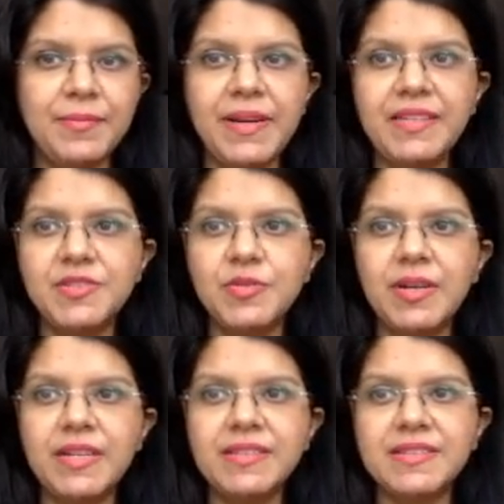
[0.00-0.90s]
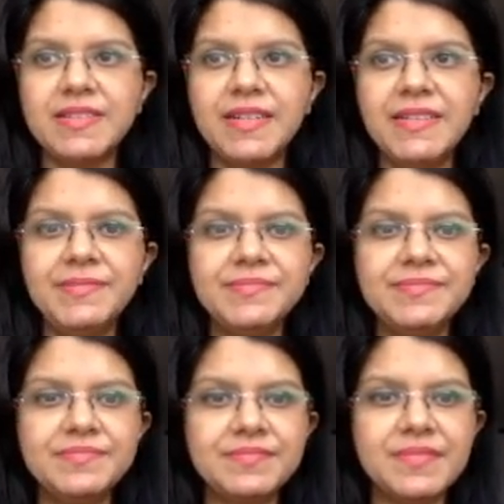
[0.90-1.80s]
Please do understand,
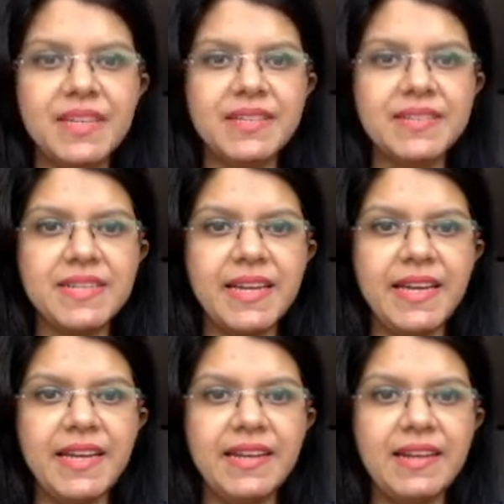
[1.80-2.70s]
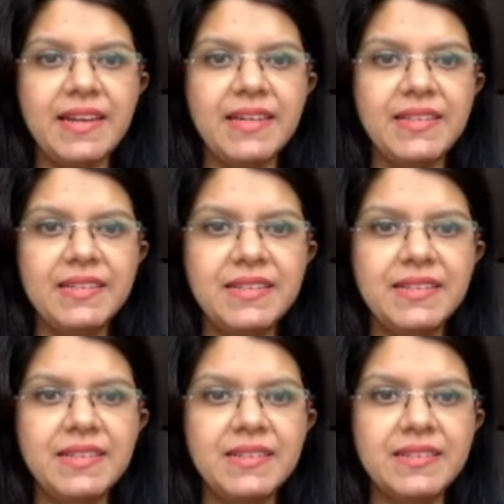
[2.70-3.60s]
it is an inclined
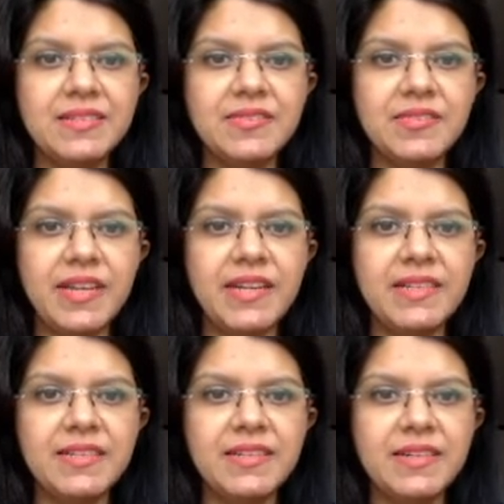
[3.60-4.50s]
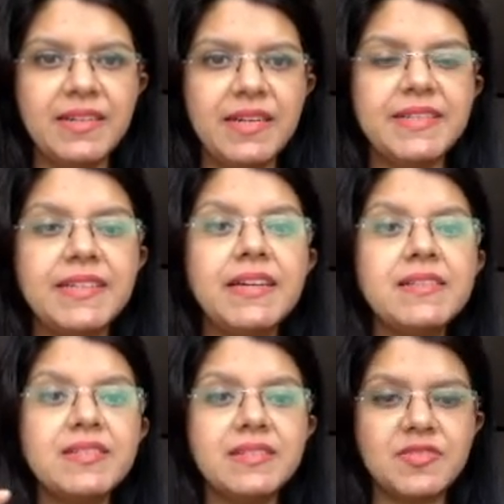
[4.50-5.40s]
straight. It
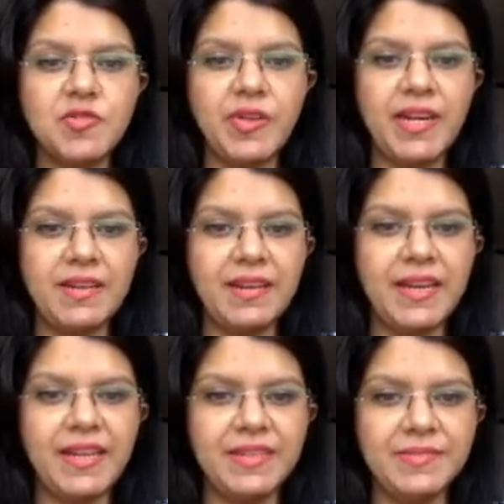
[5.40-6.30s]
is a straight line.